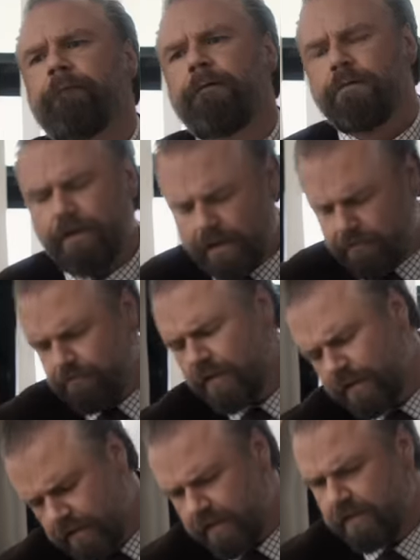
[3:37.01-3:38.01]
Okay, I
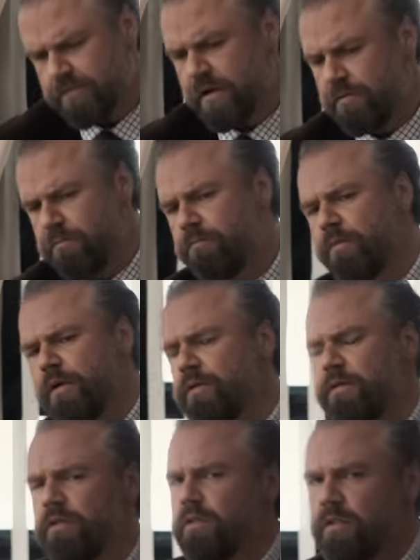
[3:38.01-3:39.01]
get that, Trey, but
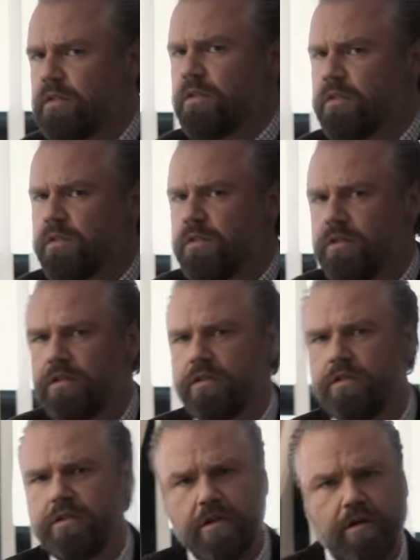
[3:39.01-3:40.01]

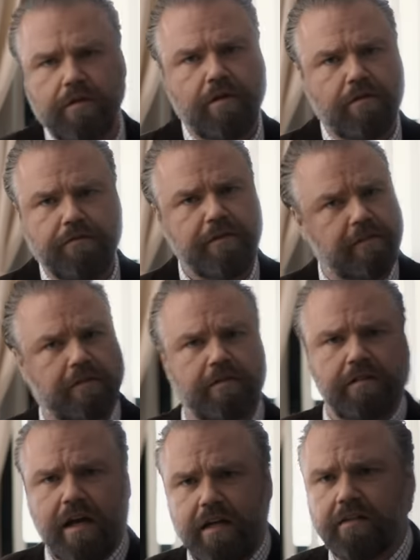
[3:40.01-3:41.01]
you know there are physical
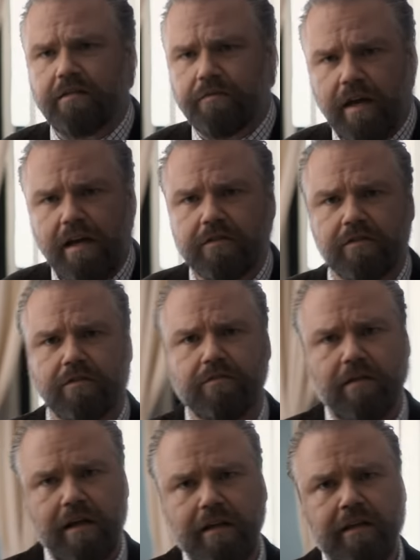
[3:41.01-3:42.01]
signs of cancer,
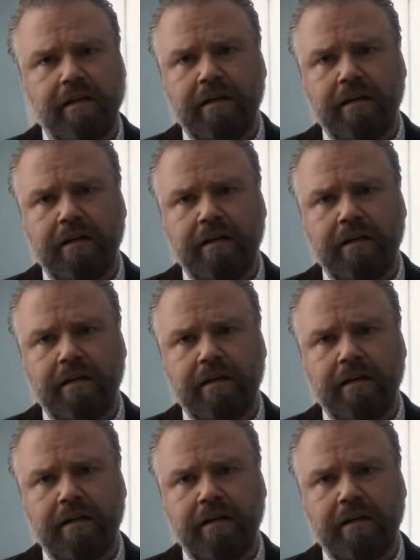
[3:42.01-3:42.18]
right?